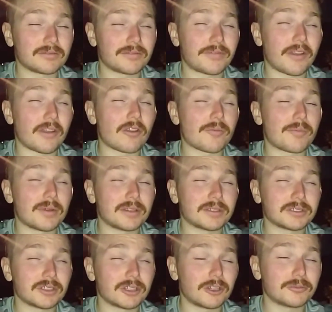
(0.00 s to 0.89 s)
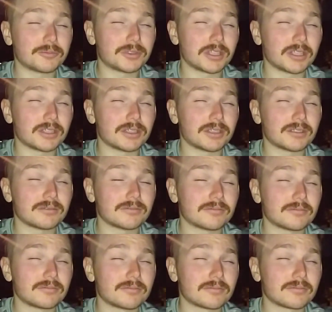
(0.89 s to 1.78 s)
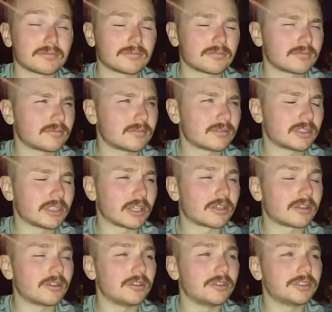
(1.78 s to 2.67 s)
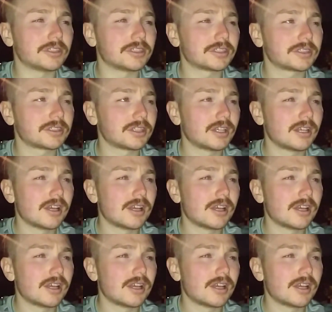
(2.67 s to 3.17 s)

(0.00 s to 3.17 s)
therapist, an armchair psychologist.